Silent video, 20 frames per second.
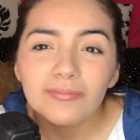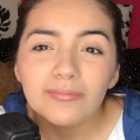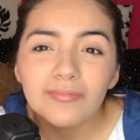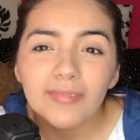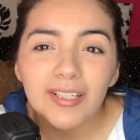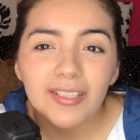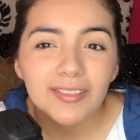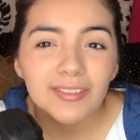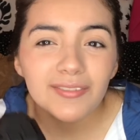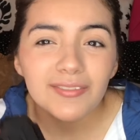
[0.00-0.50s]

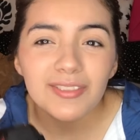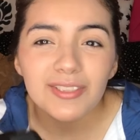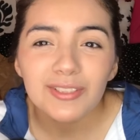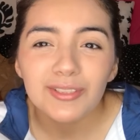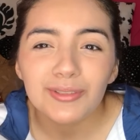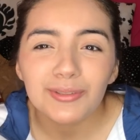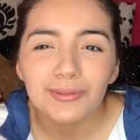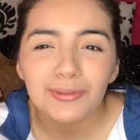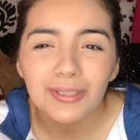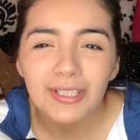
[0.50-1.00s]
I don't know if it's
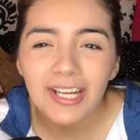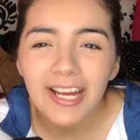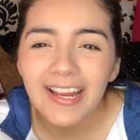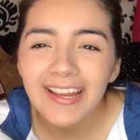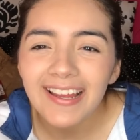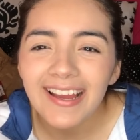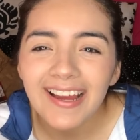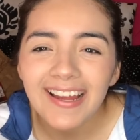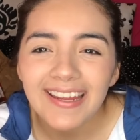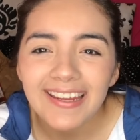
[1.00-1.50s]
2 or
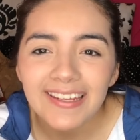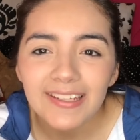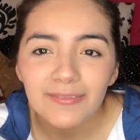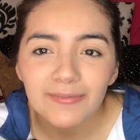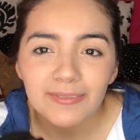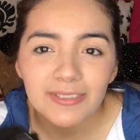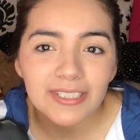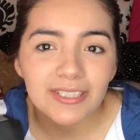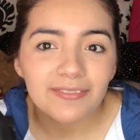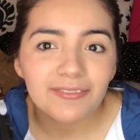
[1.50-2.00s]
II,
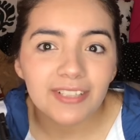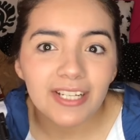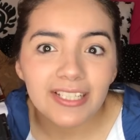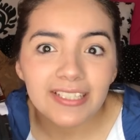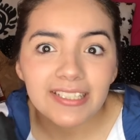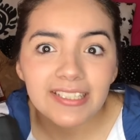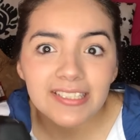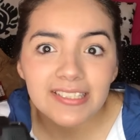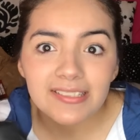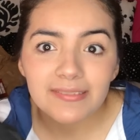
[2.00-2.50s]
whatever. I
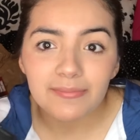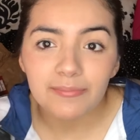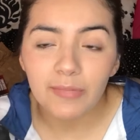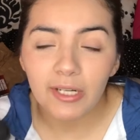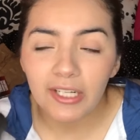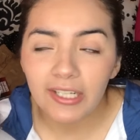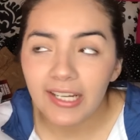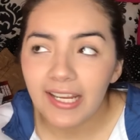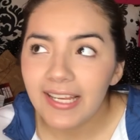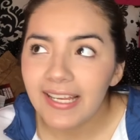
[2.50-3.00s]
think it's
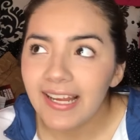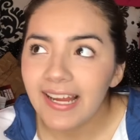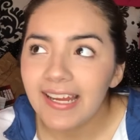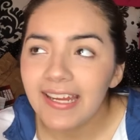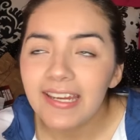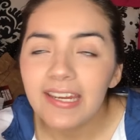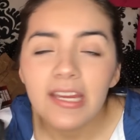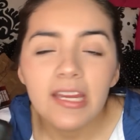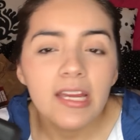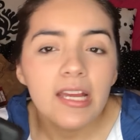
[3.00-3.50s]
Mark II.
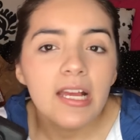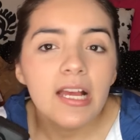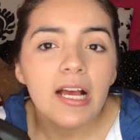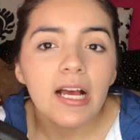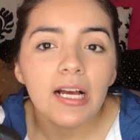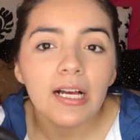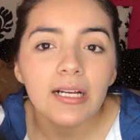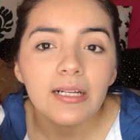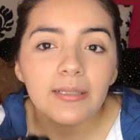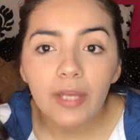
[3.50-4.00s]

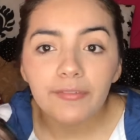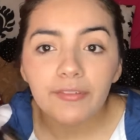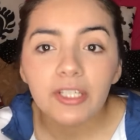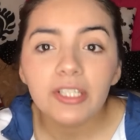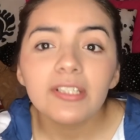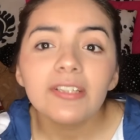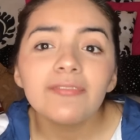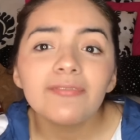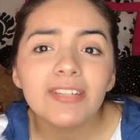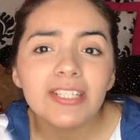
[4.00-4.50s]
If you're
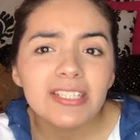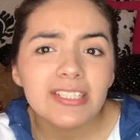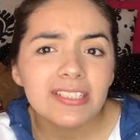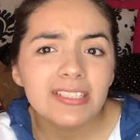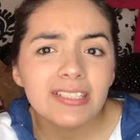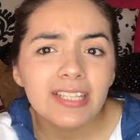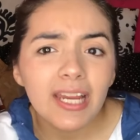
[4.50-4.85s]
gonna invest in a